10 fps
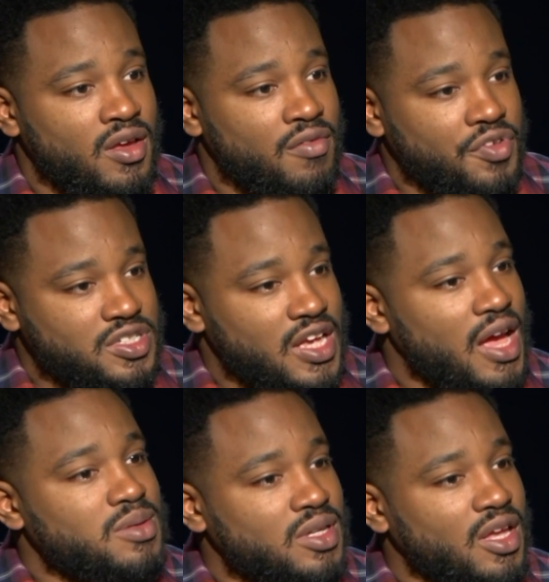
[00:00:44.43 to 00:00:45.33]
for the
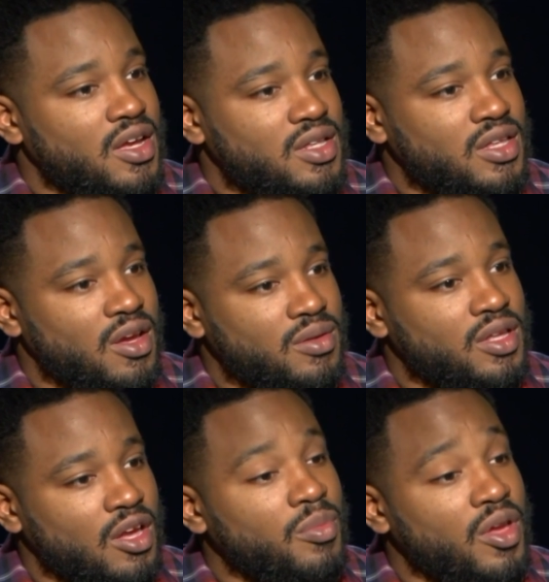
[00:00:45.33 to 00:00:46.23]
times that they're that they're
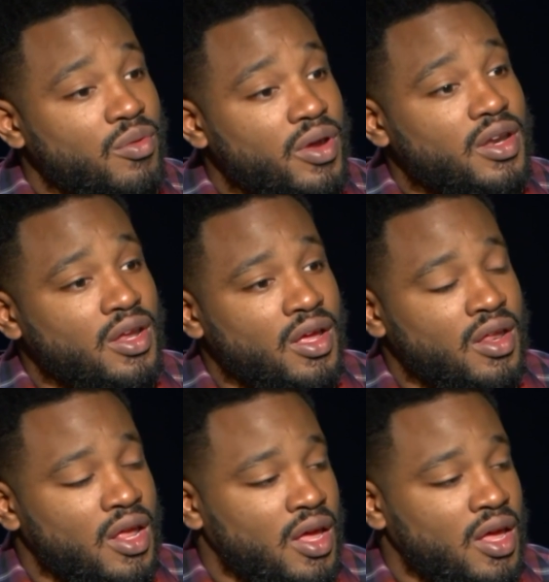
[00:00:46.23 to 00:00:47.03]
that they're being written in.